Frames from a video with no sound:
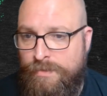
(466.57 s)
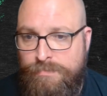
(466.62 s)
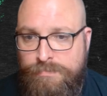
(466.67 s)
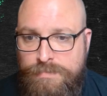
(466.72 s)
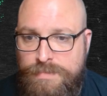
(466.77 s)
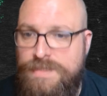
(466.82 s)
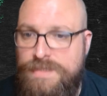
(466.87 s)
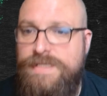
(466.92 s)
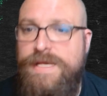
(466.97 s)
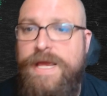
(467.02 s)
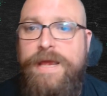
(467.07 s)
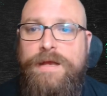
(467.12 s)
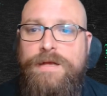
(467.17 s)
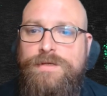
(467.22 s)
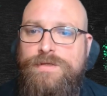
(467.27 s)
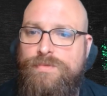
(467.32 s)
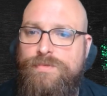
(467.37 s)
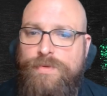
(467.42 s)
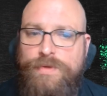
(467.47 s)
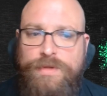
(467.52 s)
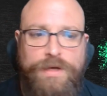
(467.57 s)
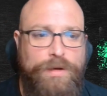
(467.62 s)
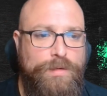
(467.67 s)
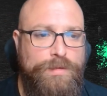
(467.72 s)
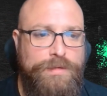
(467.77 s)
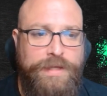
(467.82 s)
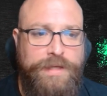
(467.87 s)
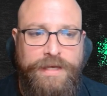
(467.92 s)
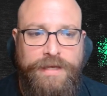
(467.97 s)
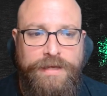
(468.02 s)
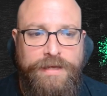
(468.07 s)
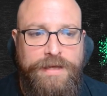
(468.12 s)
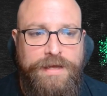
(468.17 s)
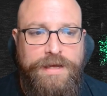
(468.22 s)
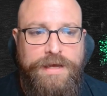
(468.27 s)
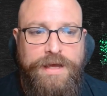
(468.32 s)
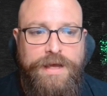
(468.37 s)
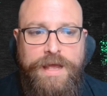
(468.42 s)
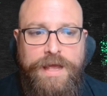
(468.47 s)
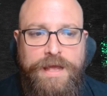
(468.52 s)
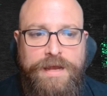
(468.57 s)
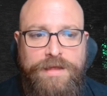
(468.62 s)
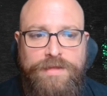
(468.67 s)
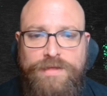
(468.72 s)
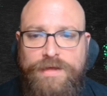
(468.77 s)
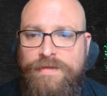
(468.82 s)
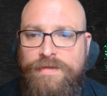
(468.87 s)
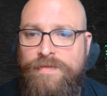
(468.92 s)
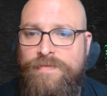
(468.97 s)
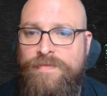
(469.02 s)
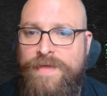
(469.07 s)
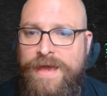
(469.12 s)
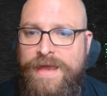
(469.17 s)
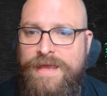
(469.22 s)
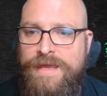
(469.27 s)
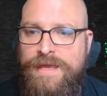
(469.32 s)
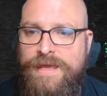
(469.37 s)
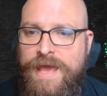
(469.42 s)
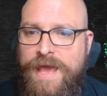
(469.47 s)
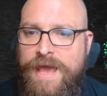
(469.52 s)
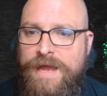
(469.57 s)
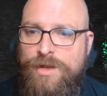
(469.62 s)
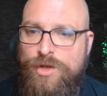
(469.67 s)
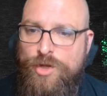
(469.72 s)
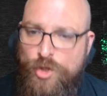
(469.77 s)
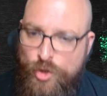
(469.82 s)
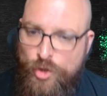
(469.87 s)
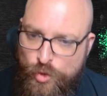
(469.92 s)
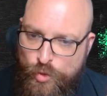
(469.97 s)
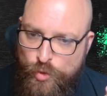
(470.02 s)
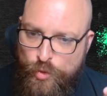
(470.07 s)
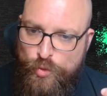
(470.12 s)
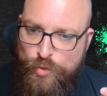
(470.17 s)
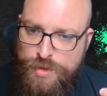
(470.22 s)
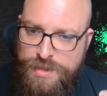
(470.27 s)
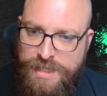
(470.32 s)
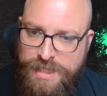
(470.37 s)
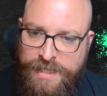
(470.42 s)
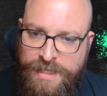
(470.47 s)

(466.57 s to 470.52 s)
sex, withholding anything that they can use